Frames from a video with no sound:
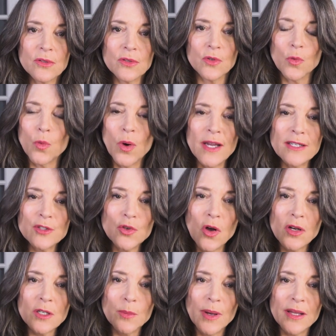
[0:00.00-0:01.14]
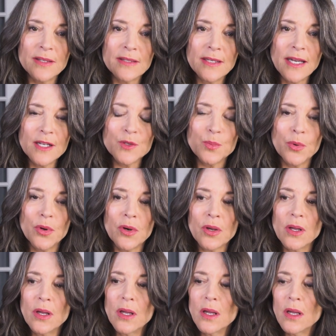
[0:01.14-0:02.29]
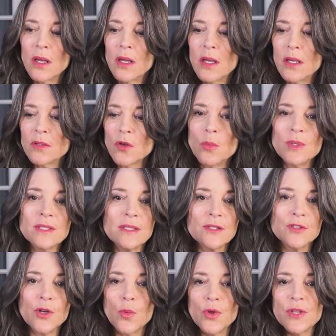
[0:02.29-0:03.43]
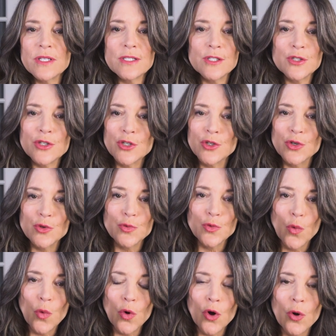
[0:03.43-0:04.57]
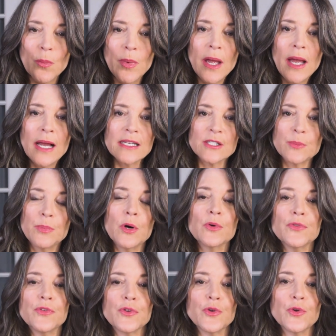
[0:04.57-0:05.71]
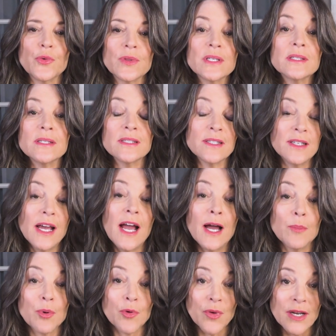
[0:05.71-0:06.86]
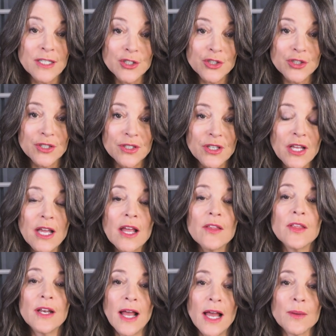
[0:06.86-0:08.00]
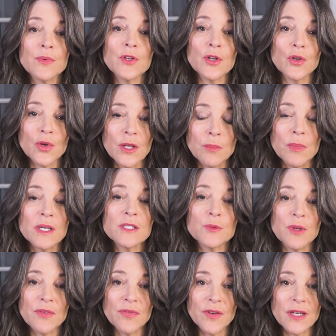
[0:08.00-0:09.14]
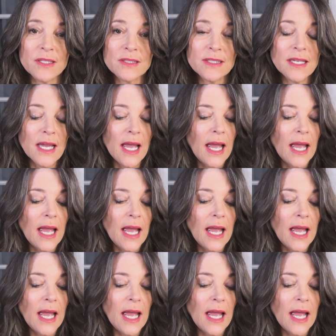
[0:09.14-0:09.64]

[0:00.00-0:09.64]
the way it's talked about in the textbook is almost as though, well, this is the new norm, as opposed to this is an aberration that absolutely must be fixed.